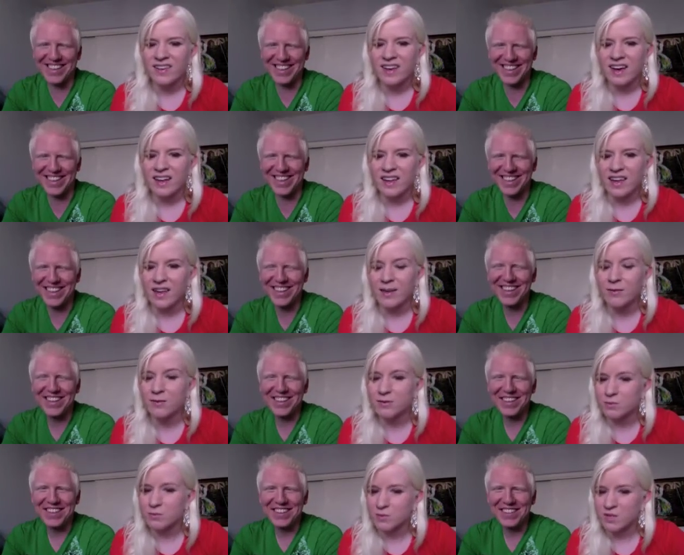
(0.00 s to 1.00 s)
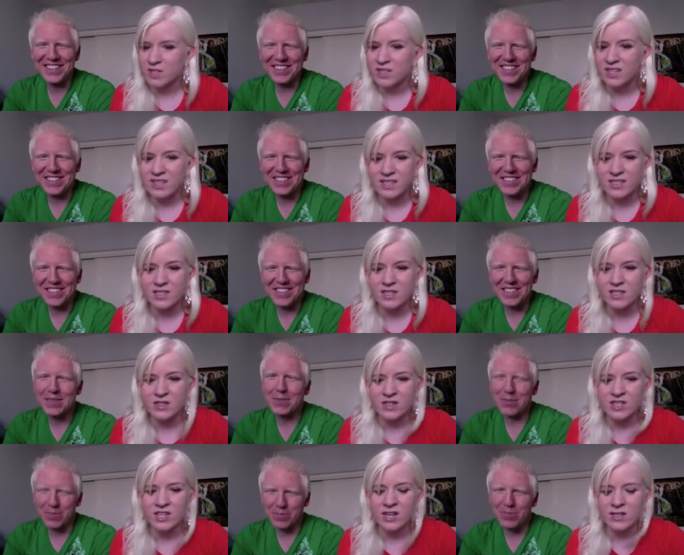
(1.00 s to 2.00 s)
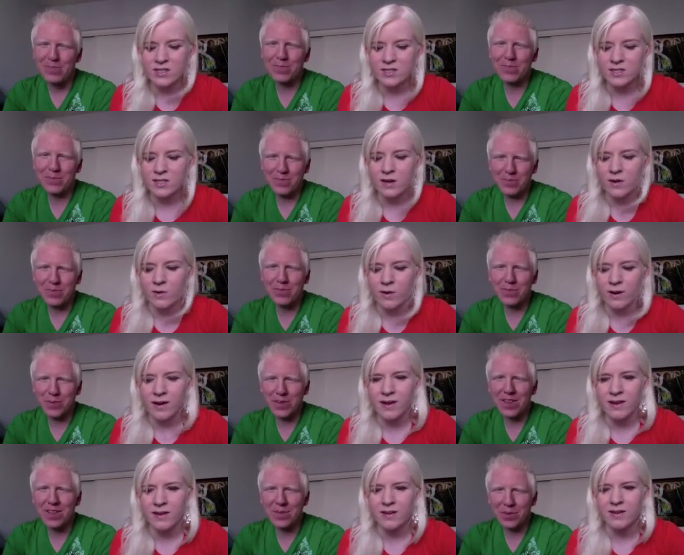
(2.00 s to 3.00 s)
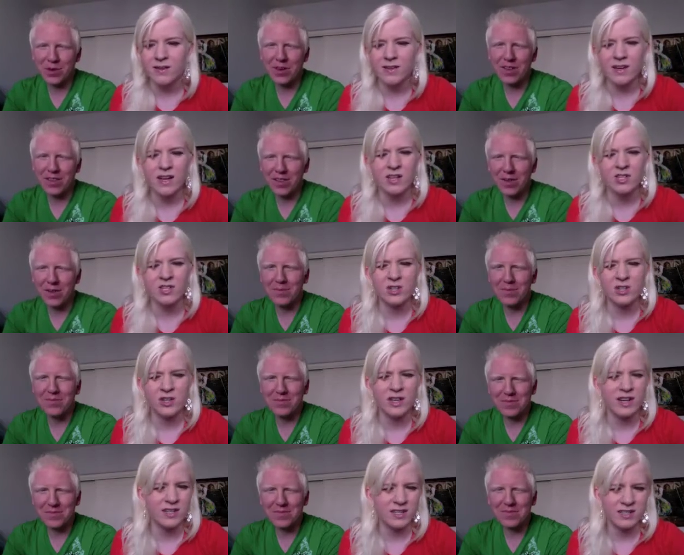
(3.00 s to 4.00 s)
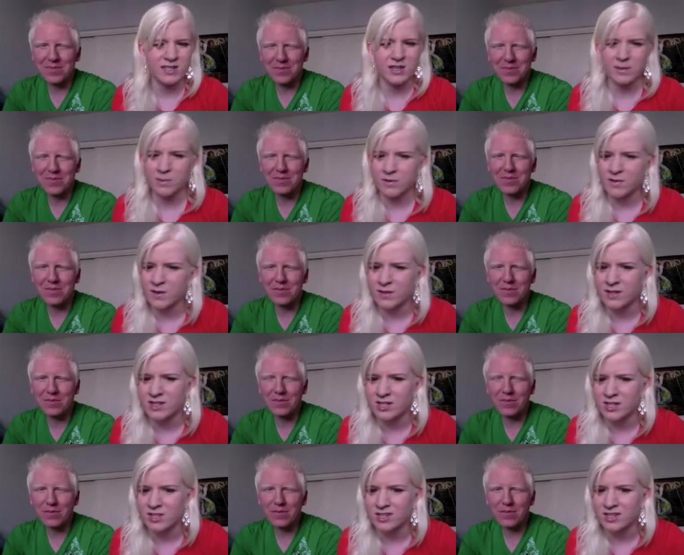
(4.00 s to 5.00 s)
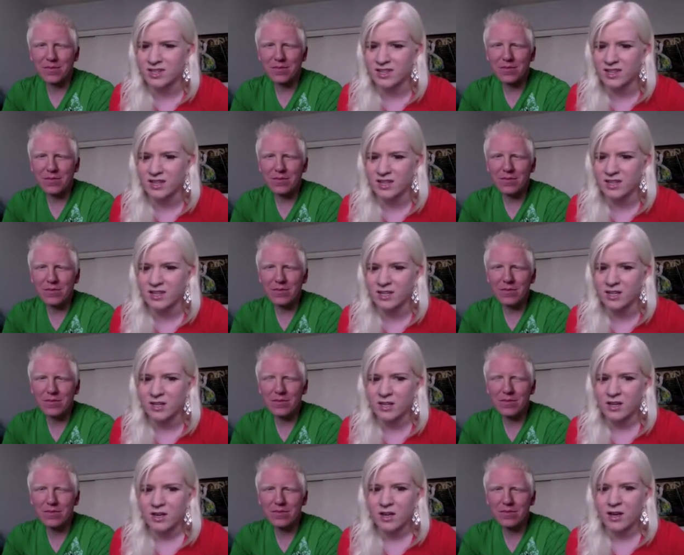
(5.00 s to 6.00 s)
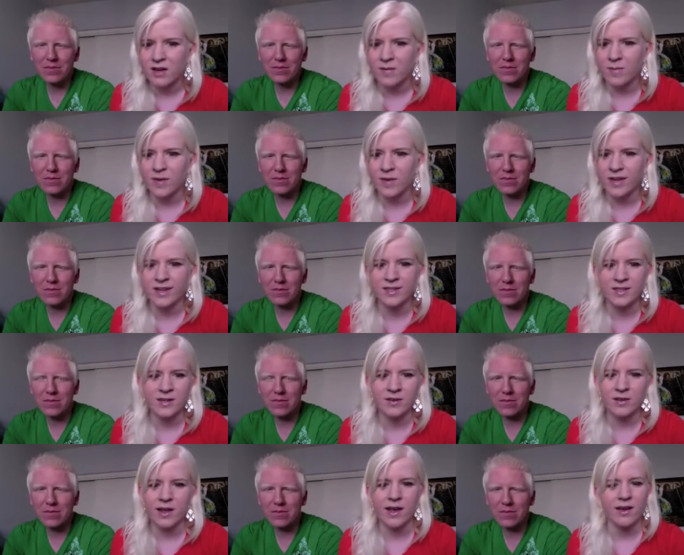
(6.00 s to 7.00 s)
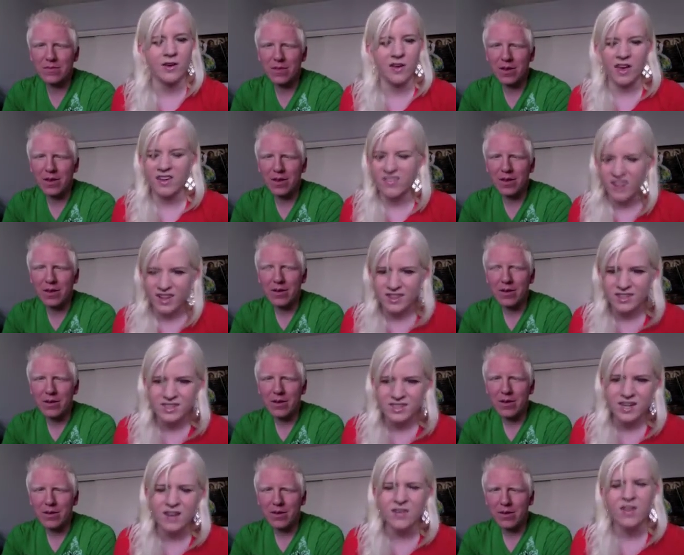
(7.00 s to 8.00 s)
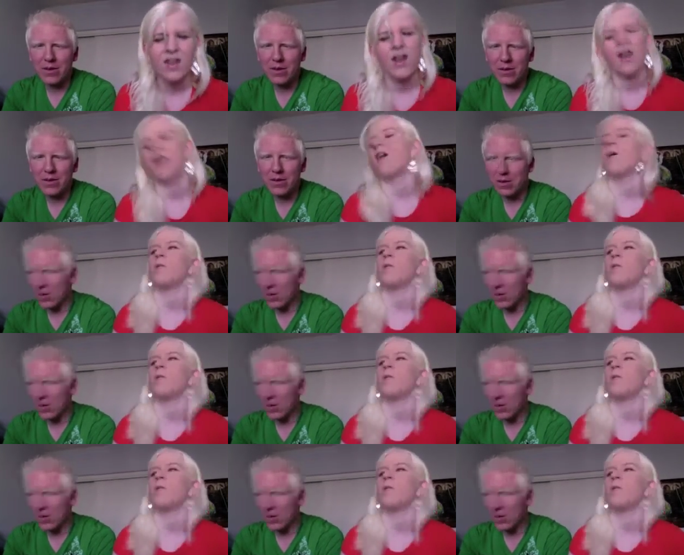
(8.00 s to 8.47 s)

Speaker 1: yeah, like it was really easy to adjust. So Pretty I actually got to skip a few sessions, I think, um, because they were like, okay, you've got this down. Um,